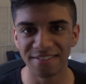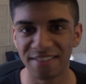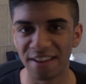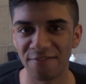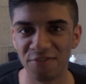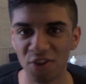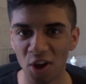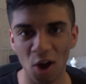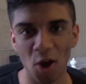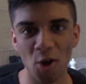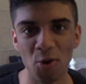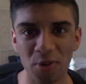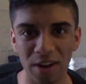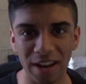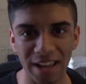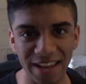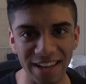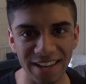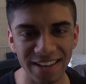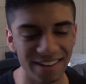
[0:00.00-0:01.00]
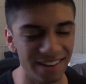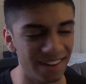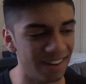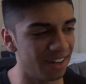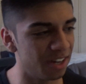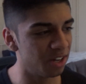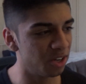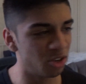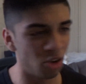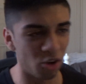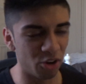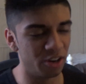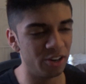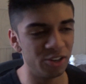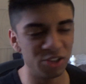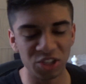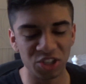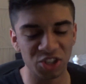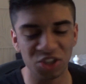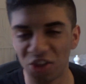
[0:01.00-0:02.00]
they've not only gone
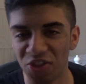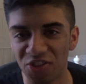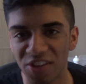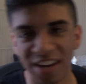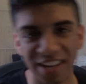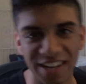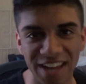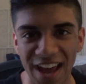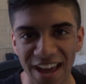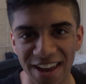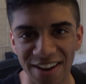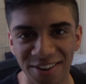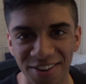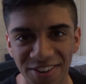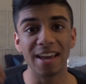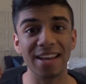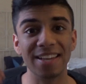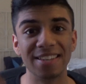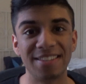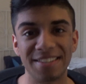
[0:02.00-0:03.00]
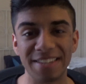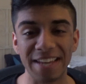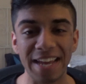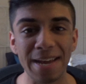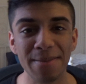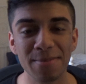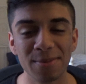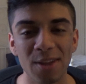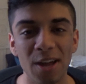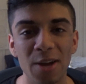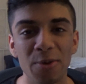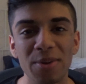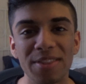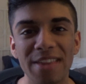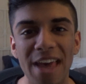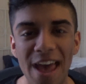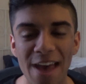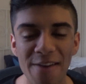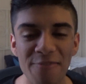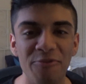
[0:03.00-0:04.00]
and just done that again. It seems like
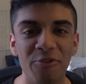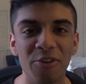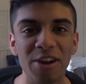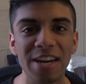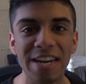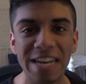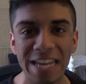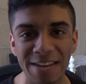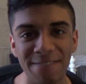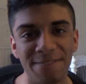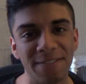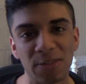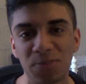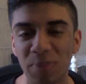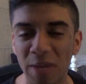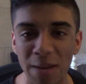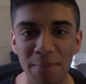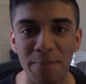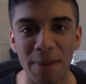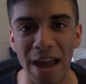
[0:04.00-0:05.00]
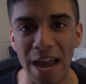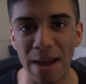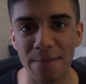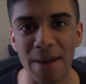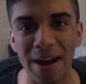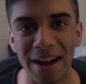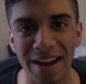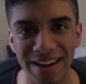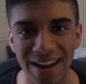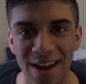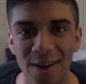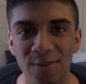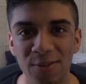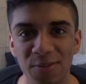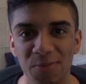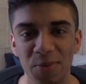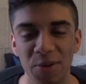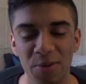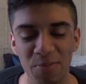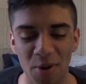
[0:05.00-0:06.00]
with every Need for Speed Payback
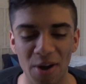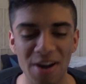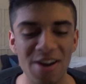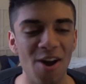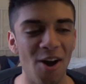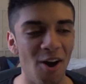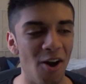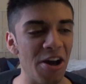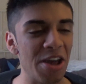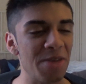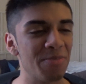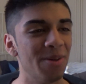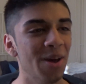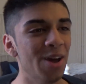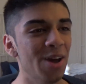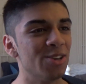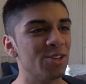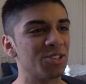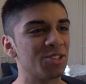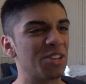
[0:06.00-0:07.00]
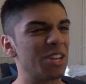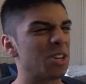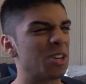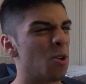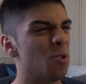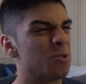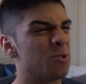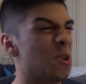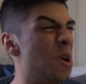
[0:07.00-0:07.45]
announcement, my hype just goes